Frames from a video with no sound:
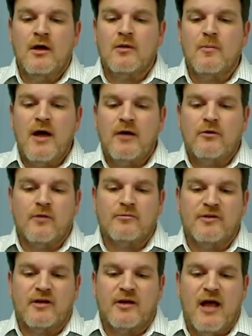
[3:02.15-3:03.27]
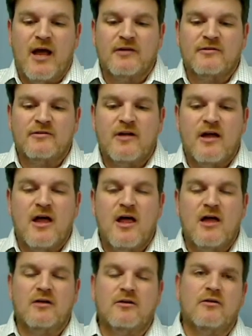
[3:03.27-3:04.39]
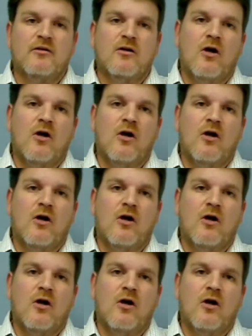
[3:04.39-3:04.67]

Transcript: the bankruptcy case and